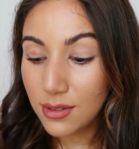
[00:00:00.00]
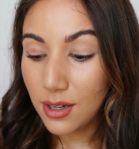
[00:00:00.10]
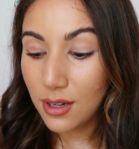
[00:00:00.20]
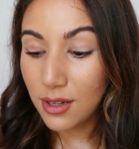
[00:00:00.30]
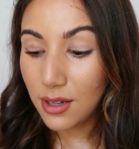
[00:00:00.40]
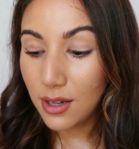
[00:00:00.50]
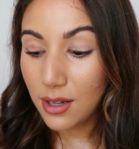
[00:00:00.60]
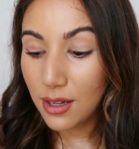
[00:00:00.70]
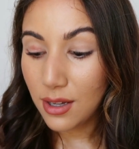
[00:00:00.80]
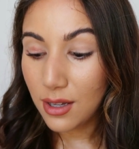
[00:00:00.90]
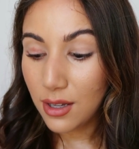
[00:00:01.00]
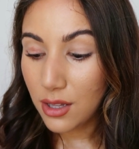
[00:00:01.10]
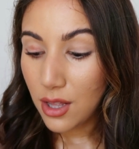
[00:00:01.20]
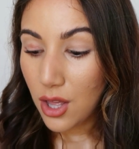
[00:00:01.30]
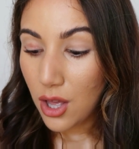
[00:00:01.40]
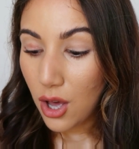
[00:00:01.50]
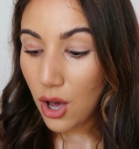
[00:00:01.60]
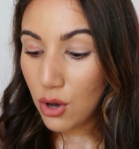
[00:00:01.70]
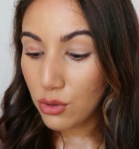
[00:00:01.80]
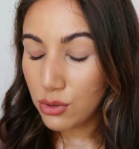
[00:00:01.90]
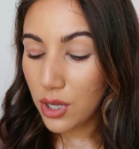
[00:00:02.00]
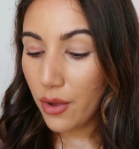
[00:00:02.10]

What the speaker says: oh,